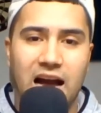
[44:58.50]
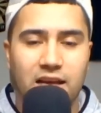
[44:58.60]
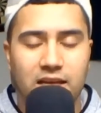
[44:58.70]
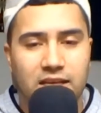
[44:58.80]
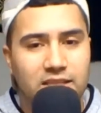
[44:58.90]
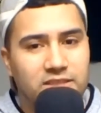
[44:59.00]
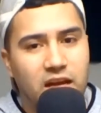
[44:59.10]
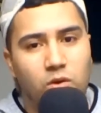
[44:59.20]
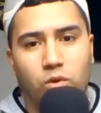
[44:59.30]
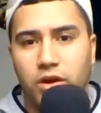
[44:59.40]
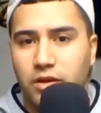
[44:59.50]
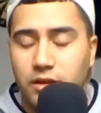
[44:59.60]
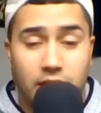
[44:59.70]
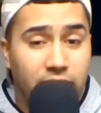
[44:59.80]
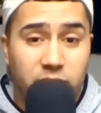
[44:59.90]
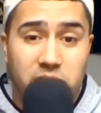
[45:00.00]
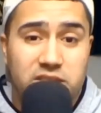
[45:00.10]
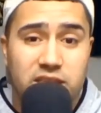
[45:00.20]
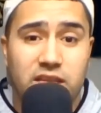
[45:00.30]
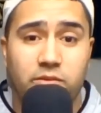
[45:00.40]
it's not work. Everybody
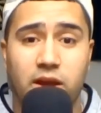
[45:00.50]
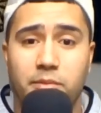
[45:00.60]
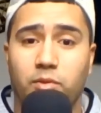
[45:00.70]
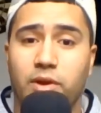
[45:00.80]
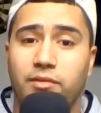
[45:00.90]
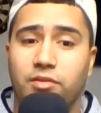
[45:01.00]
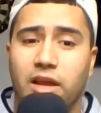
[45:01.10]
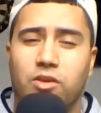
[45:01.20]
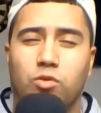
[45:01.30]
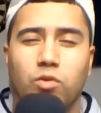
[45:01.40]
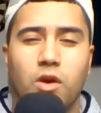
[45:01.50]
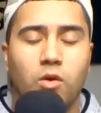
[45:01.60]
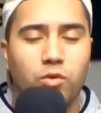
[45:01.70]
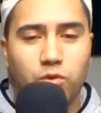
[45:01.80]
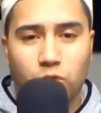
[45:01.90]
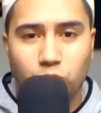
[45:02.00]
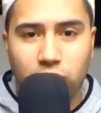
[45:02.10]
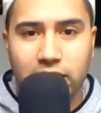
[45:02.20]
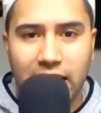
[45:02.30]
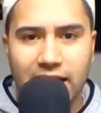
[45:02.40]
says that, right? But whenever like when you
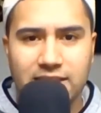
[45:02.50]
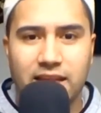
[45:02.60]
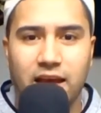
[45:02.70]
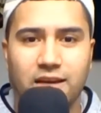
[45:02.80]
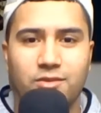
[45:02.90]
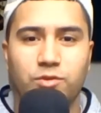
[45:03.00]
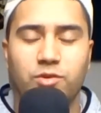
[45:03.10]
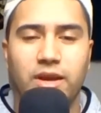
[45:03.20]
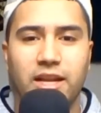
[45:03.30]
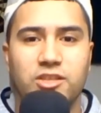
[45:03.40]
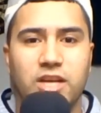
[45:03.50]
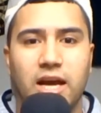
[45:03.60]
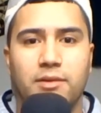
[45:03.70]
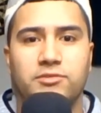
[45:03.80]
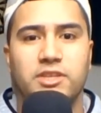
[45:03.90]
realize that, when you get a job such